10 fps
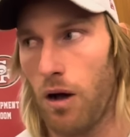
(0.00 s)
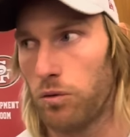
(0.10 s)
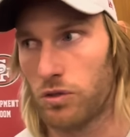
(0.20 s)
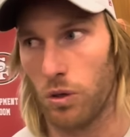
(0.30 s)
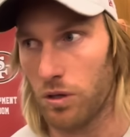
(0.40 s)

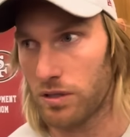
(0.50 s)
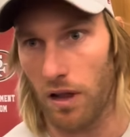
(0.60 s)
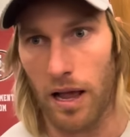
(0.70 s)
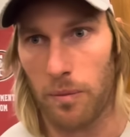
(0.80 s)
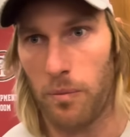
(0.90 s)
I'll talk to
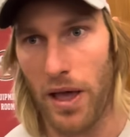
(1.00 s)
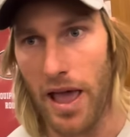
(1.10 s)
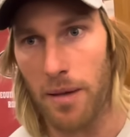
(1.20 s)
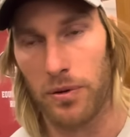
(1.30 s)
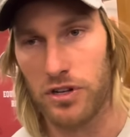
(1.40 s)
like
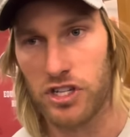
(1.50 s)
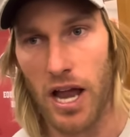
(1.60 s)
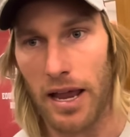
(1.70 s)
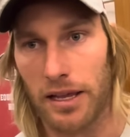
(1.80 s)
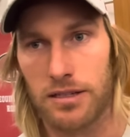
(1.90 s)
Pep and
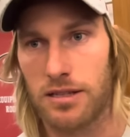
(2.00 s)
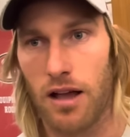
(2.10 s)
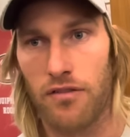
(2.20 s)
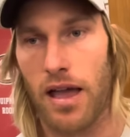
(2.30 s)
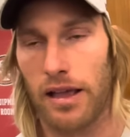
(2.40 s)
Jake and
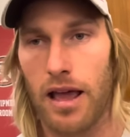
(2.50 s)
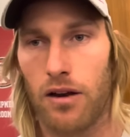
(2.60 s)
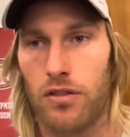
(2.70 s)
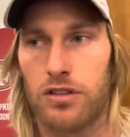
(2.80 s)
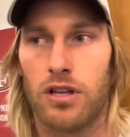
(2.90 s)
stuff hanging
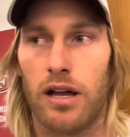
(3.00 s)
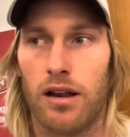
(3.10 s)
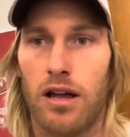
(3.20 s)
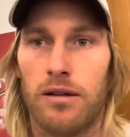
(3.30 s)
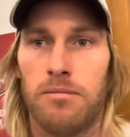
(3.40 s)
out on the
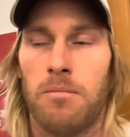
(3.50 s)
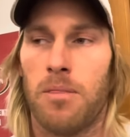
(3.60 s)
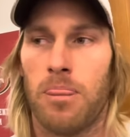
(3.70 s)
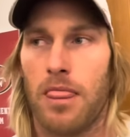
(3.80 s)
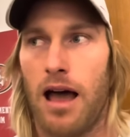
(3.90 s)
sideline.
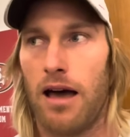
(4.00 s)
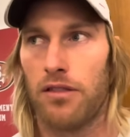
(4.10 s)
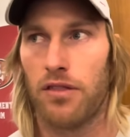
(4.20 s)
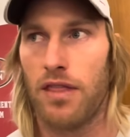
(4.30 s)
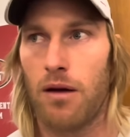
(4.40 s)
Other
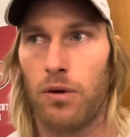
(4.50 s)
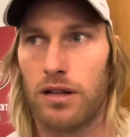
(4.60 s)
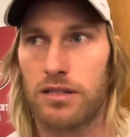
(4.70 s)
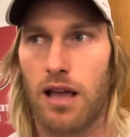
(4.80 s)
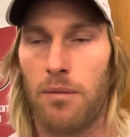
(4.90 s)
than that, when
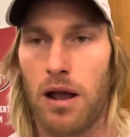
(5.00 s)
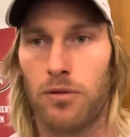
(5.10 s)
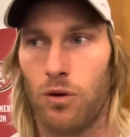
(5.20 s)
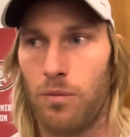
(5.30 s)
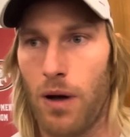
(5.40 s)
it's coming up
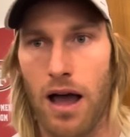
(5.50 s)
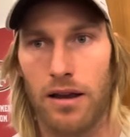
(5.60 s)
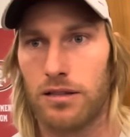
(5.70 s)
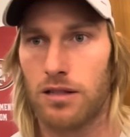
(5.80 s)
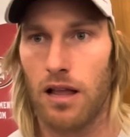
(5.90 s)
to a
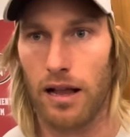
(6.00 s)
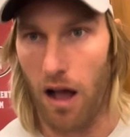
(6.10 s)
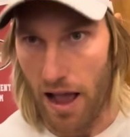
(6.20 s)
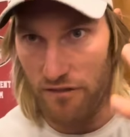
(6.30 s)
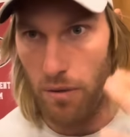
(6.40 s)
punt, it's like
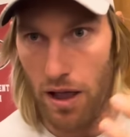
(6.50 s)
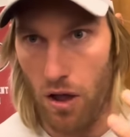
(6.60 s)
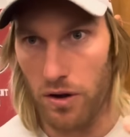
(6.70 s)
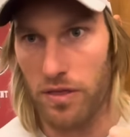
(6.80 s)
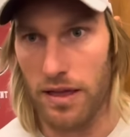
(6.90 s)
I have my
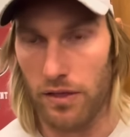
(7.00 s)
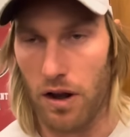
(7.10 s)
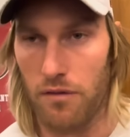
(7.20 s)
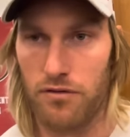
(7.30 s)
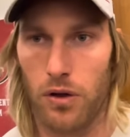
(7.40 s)
own thing that
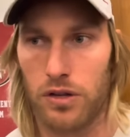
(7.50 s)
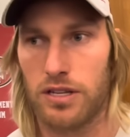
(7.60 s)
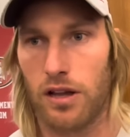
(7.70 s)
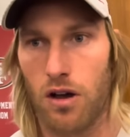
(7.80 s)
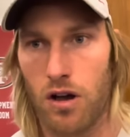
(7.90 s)
I'm
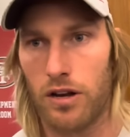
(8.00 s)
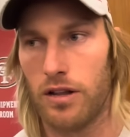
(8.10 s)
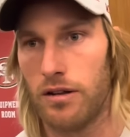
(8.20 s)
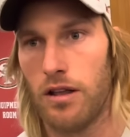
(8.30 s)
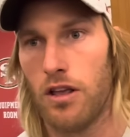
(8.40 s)
focusing on,
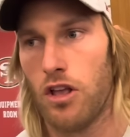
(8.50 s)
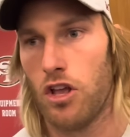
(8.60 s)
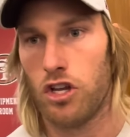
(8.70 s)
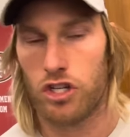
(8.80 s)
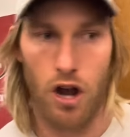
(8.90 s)
and
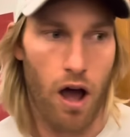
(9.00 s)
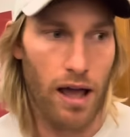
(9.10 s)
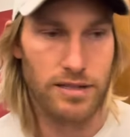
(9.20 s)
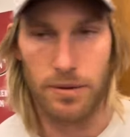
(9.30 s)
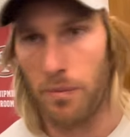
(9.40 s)

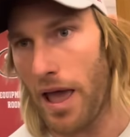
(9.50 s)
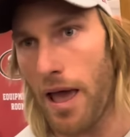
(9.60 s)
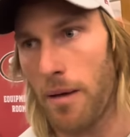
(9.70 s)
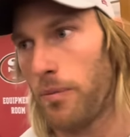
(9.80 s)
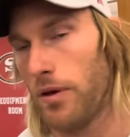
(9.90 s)
Schneids and
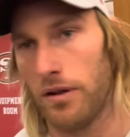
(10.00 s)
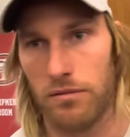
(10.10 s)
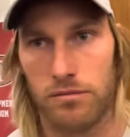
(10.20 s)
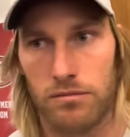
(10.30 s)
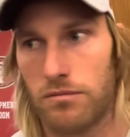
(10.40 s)
Pep
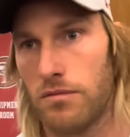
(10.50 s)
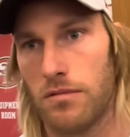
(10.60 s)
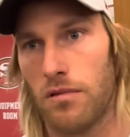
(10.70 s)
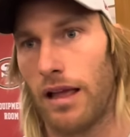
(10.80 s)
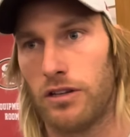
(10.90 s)
and
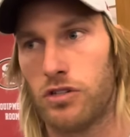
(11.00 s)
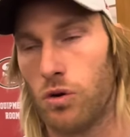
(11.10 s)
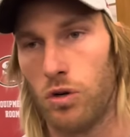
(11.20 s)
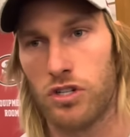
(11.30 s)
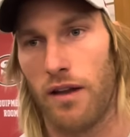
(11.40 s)
like
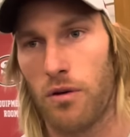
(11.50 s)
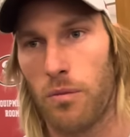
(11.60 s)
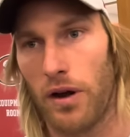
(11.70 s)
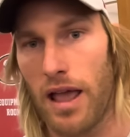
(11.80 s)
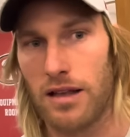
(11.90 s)
George and
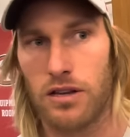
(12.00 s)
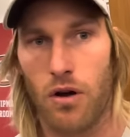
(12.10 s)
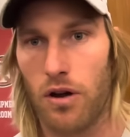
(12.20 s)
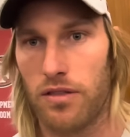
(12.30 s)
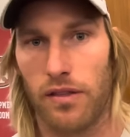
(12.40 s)
everybody has
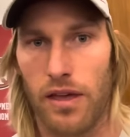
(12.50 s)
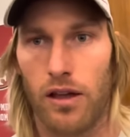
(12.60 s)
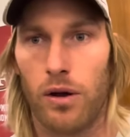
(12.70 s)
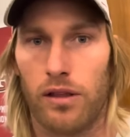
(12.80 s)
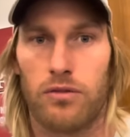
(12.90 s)
their own thing they're
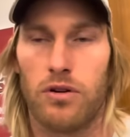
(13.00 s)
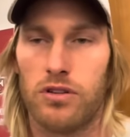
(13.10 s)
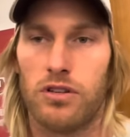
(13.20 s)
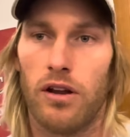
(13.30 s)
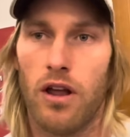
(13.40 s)
going through.
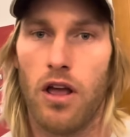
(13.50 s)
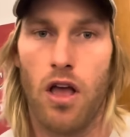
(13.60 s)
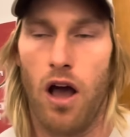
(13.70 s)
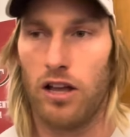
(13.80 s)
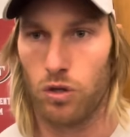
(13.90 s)
So
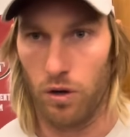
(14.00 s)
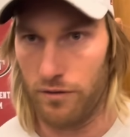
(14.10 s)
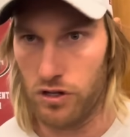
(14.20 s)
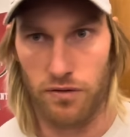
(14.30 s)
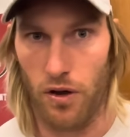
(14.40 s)
I sort of
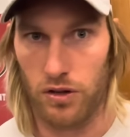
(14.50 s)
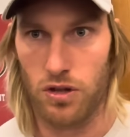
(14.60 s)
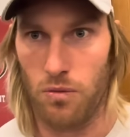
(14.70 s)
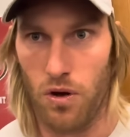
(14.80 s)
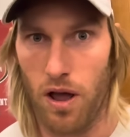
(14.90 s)
just
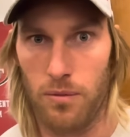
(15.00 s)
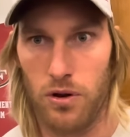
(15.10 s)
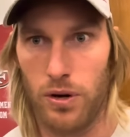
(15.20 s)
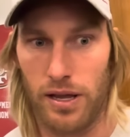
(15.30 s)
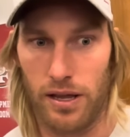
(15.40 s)
focus on what I'm
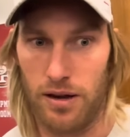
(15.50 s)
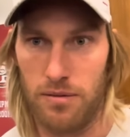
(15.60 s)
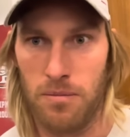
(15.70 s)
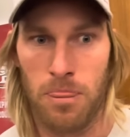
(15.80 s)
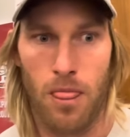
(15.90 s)
doing,
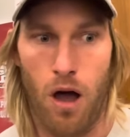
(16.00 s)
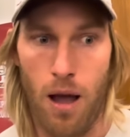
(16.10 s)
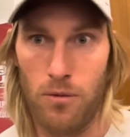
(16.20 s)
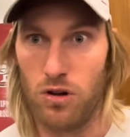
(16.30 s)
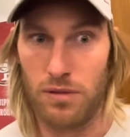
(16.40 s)
and
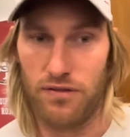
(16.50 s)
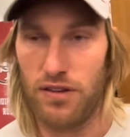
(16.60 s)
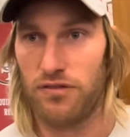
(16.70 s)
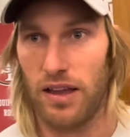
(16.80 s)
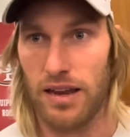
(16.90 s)
I'm normally
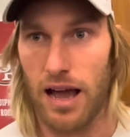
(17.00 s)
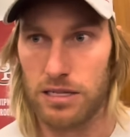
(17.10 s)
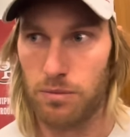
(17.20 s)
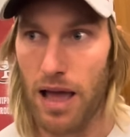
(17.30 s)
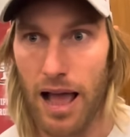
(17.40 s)
15
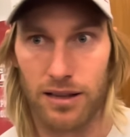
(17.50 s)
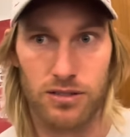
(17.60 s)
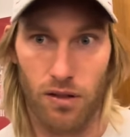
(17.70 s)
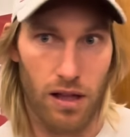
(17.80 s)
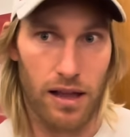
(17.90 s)
yards back.
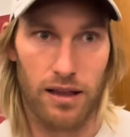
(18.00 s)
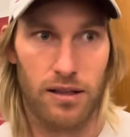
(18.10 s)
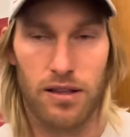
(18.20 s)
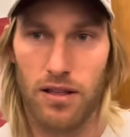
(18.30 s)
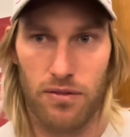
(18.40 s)
So like,
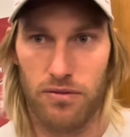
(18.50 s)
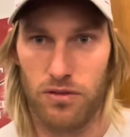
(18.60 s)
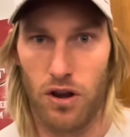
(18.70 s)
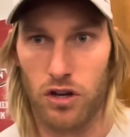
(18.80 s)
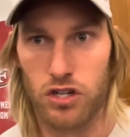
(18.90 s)

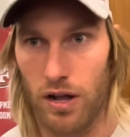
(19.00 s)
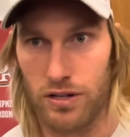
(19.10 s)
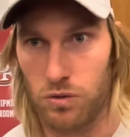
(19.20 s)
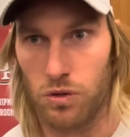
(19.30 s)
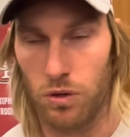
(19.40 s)
you know,
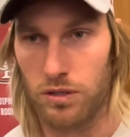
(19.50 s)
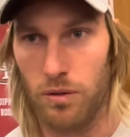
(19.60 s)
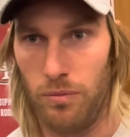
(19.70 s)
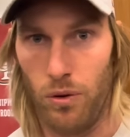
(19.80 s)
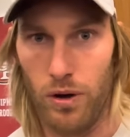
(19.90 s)
Schneids will talk to
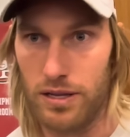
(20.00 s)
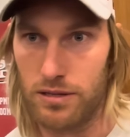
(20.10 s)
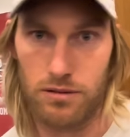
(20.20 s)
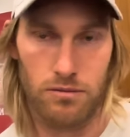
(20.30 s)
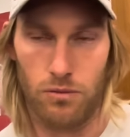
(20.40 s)
the
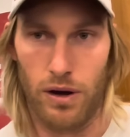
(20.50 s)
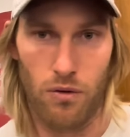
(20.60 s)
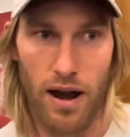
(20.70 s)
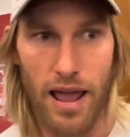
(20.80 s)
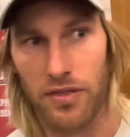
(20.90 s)
boys. We
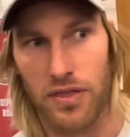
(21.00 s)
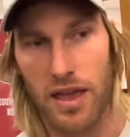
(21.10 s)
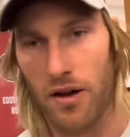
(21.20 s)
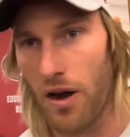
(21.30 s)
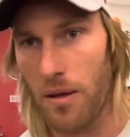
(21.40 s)
run out
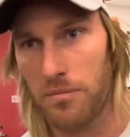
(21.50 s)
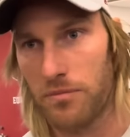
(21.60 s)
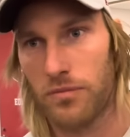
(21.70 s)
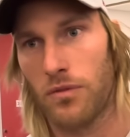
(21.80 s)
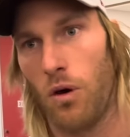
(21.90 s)
there and I'm
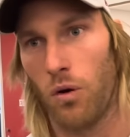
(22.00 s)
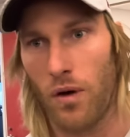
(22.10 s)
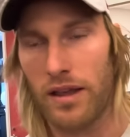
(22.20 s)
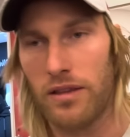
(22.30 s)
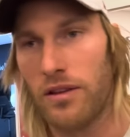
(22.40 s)

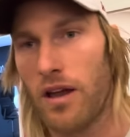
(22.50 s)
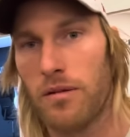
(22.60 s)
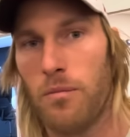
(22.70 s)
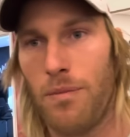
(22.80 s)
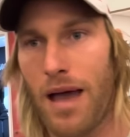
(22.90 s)
already, you know,
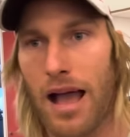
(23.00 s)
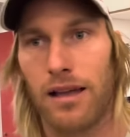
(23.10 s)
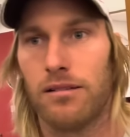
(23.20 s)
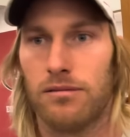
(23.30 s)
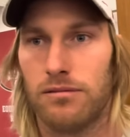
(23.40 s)
back,
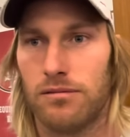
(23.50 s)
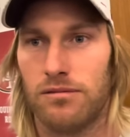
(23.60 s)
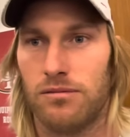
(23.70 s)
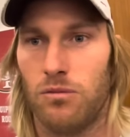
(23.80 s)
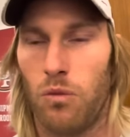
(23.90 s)

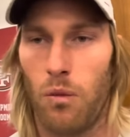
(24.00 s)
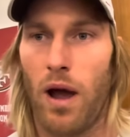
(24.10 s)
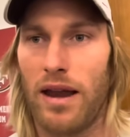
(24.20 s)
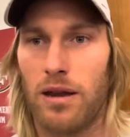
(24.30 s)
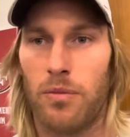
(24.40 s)

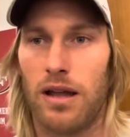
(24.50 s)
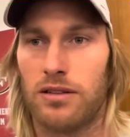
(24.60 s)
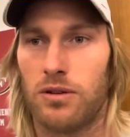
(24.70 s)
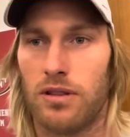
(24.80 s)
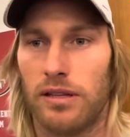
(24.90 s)
waiting to punt
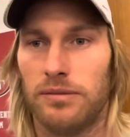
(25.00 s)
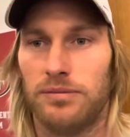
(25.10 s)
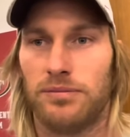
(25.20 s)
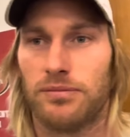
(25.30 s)
sort of thing.